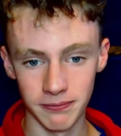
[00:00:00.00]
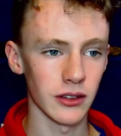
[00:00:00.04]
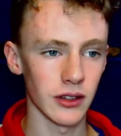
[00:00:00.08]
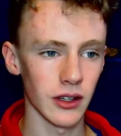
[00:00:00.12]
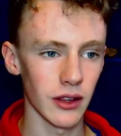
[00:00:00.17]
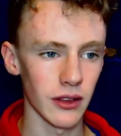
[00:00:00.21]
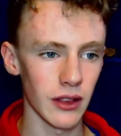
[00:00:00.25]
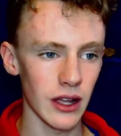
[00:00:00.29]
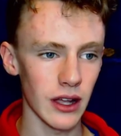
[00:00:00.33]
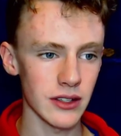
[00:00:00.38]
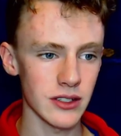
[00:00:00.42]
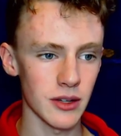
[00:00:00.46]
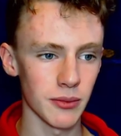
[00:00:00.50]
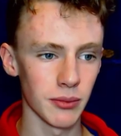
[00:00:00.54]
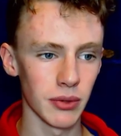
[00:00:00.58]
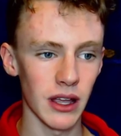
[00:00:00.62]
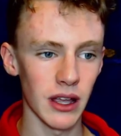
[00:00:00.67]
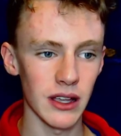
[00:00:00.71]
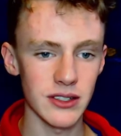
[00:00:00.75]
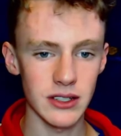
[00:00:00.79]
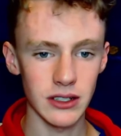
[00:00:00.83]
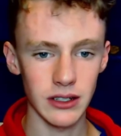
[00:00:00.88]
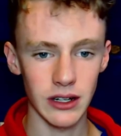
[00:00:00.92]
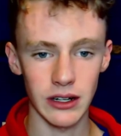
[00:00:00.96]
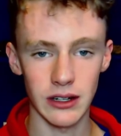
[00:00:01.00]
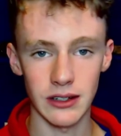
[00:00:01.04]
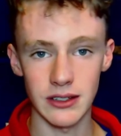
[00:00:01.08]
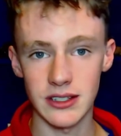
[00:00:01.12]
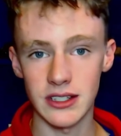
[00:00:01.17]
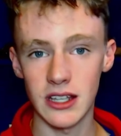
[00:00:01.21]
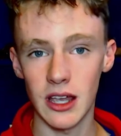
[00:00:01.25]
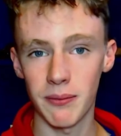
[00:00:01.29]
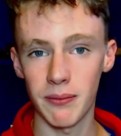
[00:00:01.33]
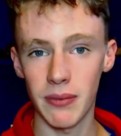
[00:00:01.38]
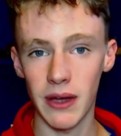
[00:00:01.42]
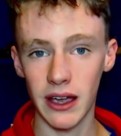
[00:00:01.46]
Now, that's a blessing and a
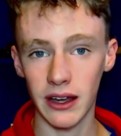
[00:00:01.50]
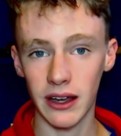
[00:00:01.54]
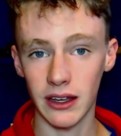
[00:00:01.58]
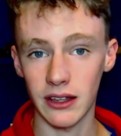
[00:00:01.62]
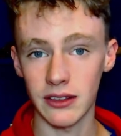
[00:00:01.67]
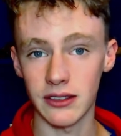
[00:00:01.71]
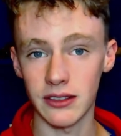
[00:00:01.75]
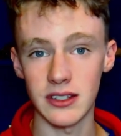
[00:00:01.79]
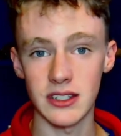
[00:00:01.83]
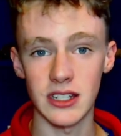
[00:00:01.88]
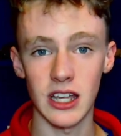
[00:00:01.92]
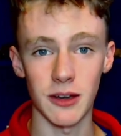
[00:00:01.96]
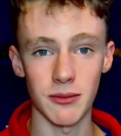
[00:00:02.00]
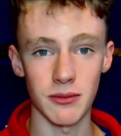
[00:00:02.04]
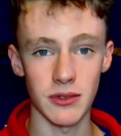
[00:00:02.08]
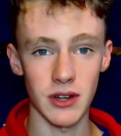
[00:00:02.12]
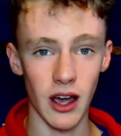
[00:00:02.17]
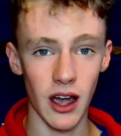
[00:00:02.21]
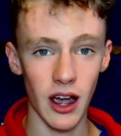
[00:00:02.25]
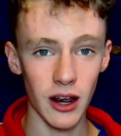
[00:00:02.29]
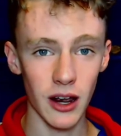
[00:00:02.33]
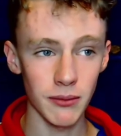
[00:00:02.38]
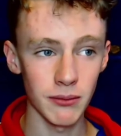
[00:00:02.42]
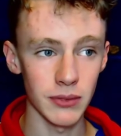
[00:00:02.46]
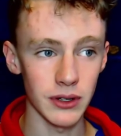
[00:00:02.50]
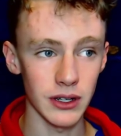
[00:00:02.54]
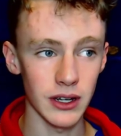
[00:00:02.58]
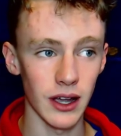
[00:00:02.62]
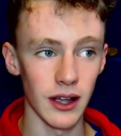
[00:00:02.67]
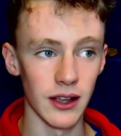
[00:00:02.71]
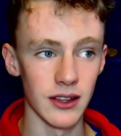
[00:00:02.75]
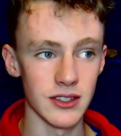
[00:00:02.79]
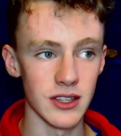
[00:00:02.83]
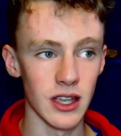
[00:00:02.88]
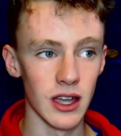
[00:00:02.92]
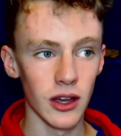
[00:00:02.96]
setback at the same time,
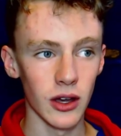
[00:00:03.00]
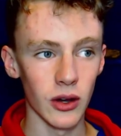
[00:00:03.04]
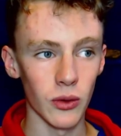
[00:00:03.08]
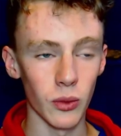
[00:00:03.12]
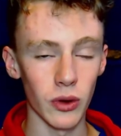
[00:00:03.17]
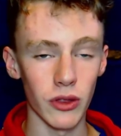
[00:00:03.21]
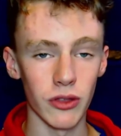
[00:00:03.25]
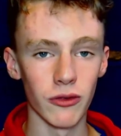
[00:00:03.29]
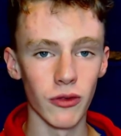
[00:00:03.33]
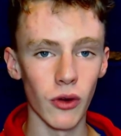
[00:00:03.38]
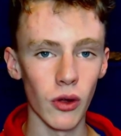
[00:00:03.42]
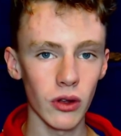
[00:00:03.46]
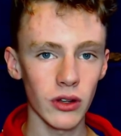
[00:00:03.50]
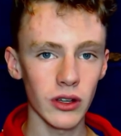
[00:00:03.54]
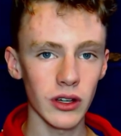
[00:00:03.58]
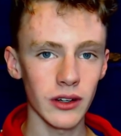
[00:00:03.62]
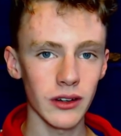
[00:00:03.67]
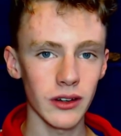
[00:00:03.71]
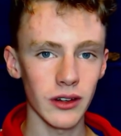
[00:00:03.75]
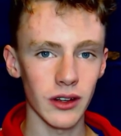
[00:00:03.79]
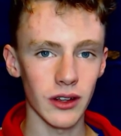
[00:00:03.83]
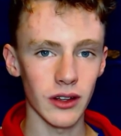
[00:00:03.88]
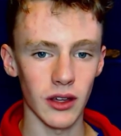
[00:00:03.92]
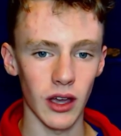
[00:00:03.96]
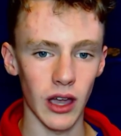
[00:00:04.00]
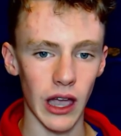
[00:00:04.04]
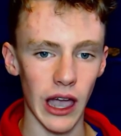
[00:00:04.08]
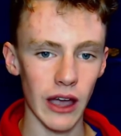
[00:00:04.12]
because with Vulkan,